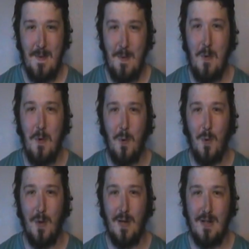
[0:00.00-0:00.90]
Ooh.
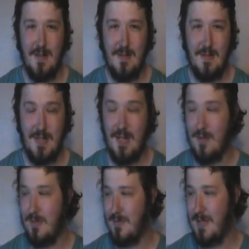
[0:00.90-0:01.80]

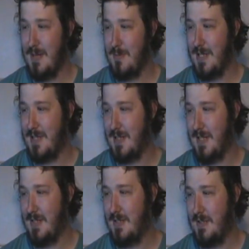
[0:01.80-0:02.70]
So, with that being
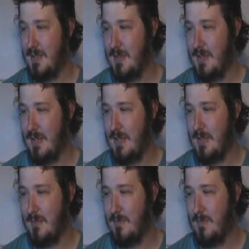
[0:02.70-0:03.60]
said,
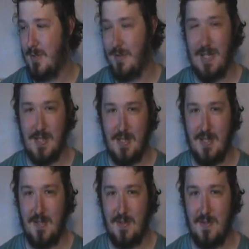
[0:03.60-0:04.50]
so yes,
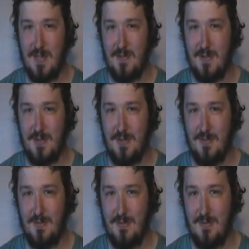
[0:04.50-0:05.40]
ideas for levels.
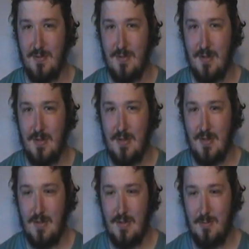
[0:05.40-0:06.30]

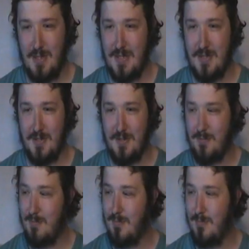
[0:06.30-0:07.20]
Make sure you,
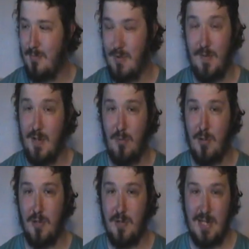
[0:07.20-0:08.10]
if you don't
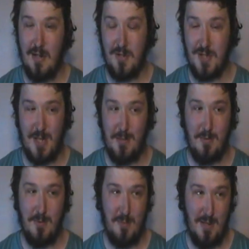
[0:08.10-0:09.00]
want to, then I'll just come
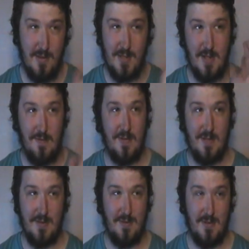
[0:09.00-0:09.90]
up with my own stuff,
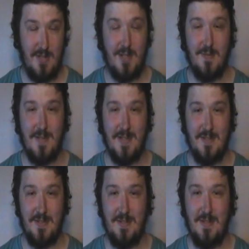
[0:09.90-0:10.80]
because I've got tons of ideas